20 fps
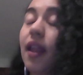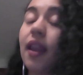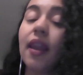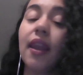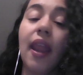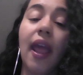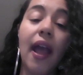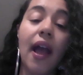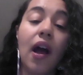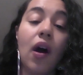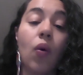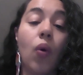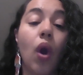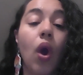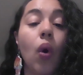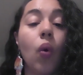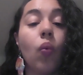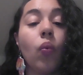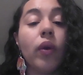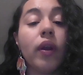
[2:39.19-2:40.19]

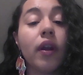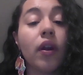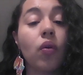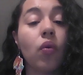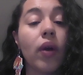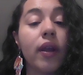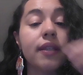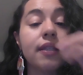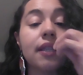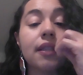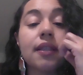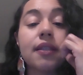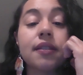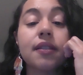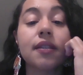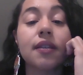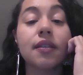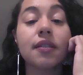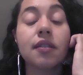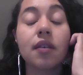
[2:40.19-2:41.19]
now we're going to
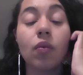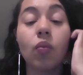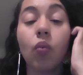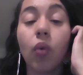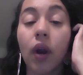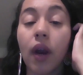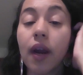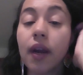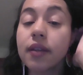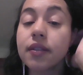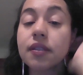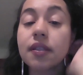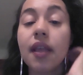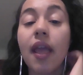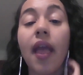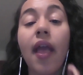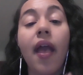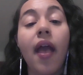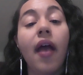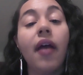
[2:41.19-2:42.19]
listen to some words,
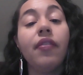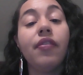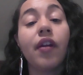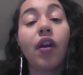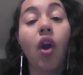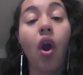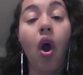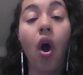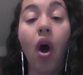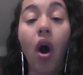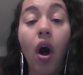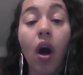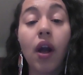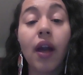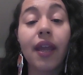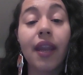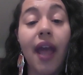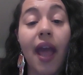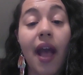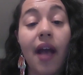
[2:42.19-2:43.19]
and they're all
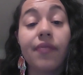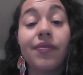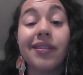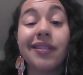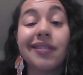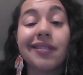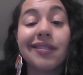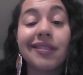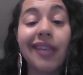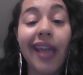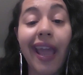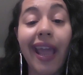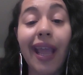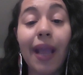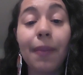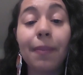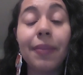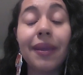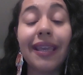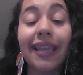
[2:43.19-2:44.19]
going to have the
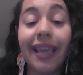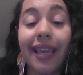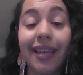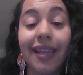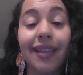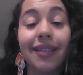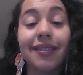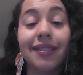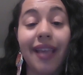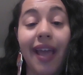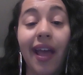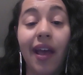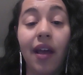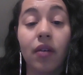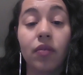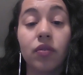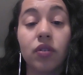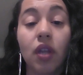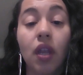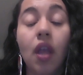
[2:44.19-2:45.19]
same beginning
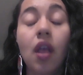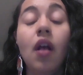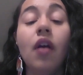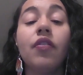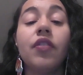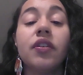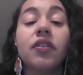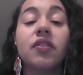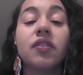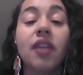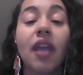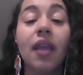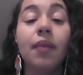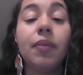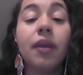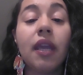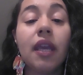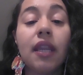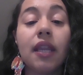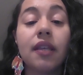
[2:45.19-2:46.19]
sound. The same
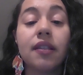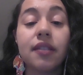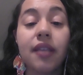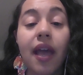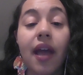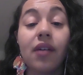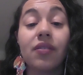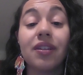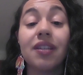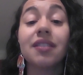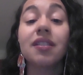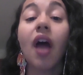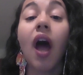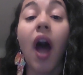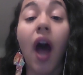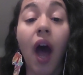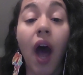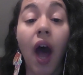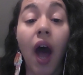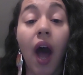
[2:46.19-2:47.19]
beginning sound is
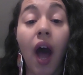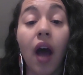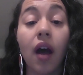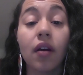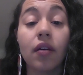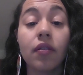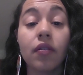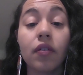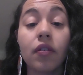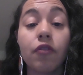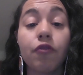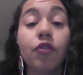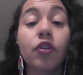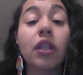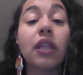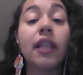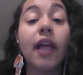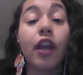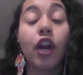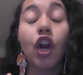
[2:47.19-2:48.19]
ah for
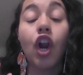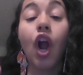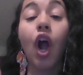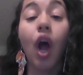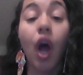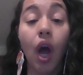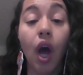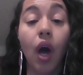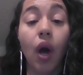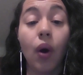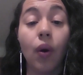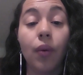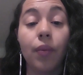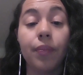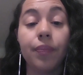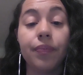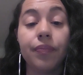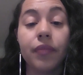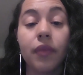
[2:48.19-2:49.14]
the letter o.